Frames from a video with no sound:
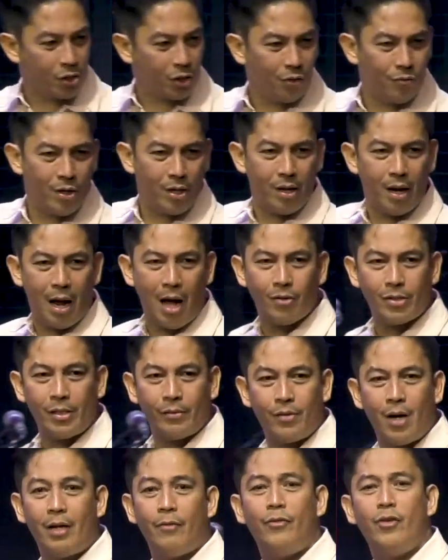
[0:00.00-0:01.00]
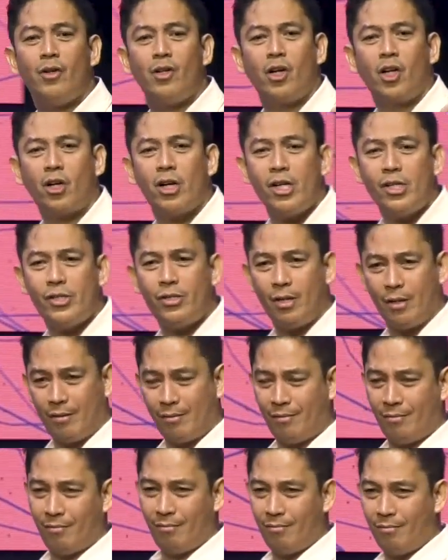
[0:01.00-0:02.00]
a servant in the house of God, if you're a Christian,
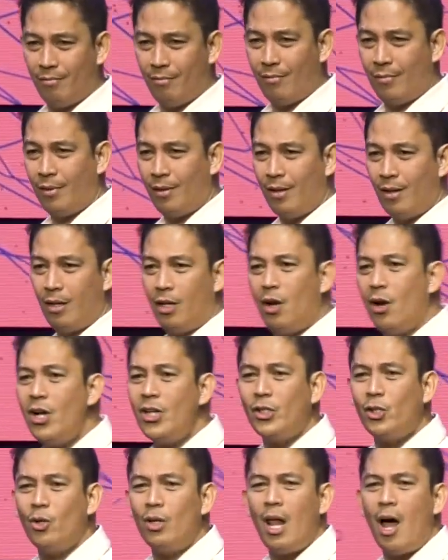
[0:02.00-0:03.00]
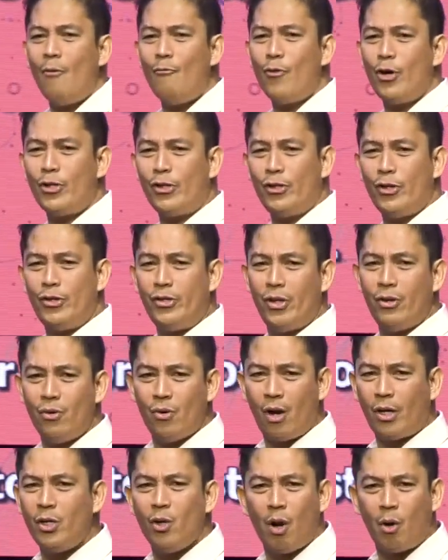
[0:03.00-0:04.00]
learn to love what you
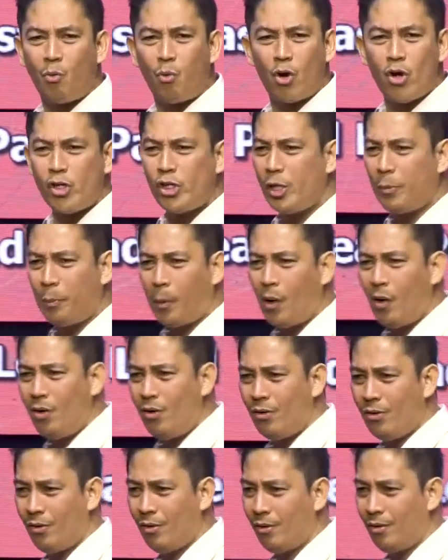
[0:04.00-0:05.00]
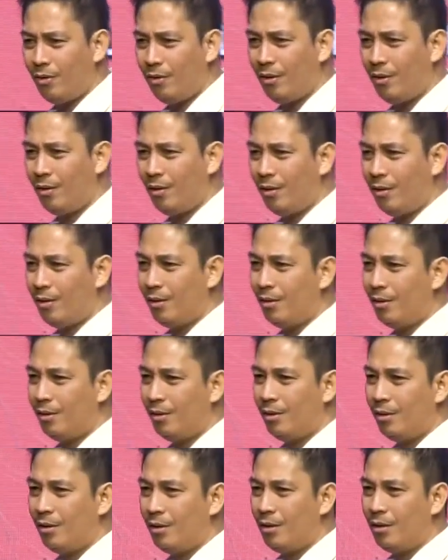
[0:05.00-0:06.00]
do. Are you a worshiper?
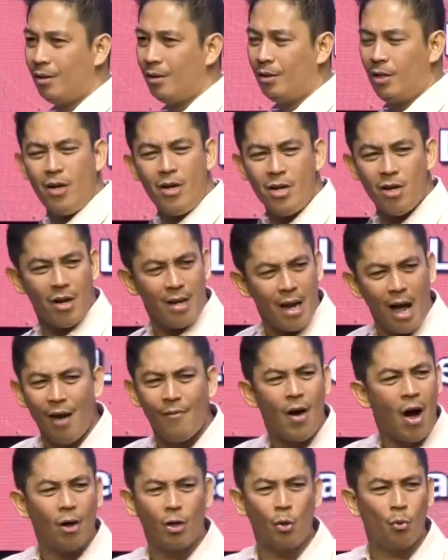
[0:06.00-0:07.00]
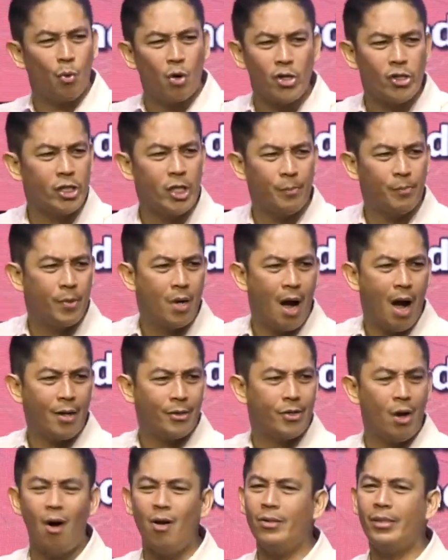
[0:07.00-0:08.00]
Learn to love how to worship
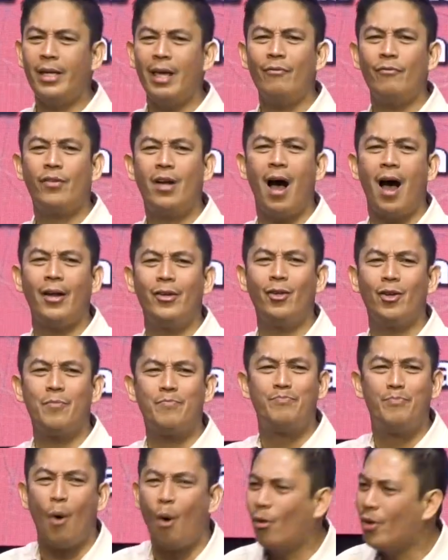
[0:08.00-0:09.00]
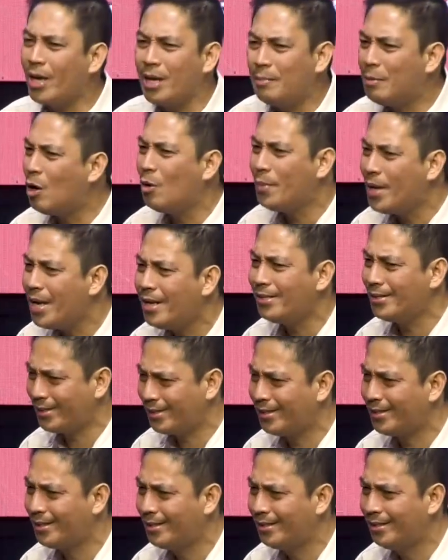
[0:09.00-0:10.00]
God. Don't give God your boring
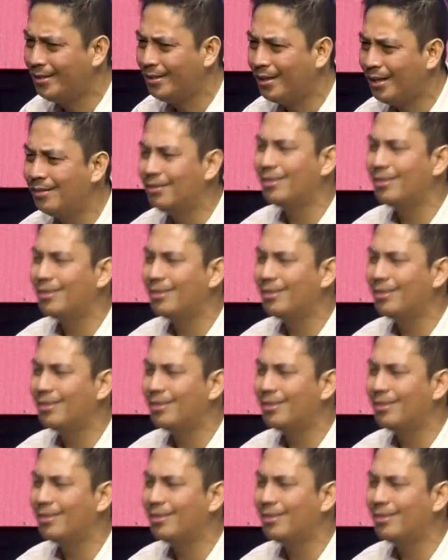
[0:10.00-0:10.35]
moments.